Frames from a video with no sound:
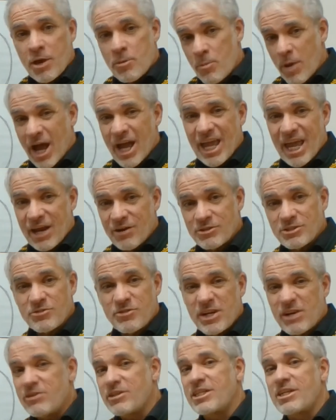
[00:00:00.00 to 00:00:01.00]
my hair is
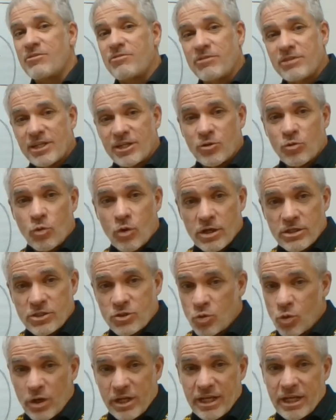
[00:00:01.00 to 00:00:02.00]
very different than it was
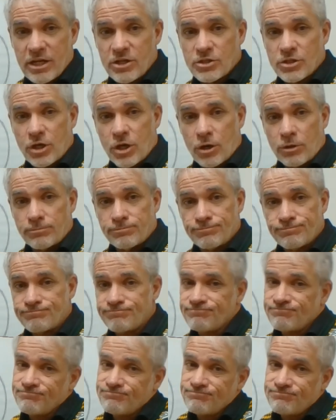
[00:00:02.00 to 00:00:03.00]
20 years ago.
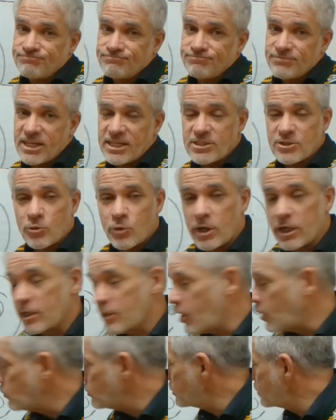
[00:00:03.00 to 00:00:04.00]
That's the way it
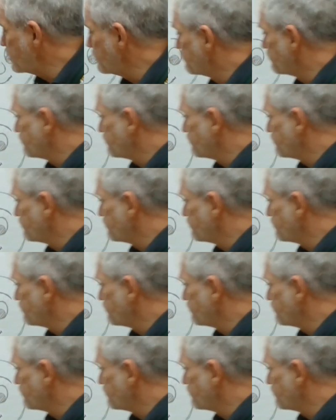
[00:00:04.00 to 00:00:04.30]
goes.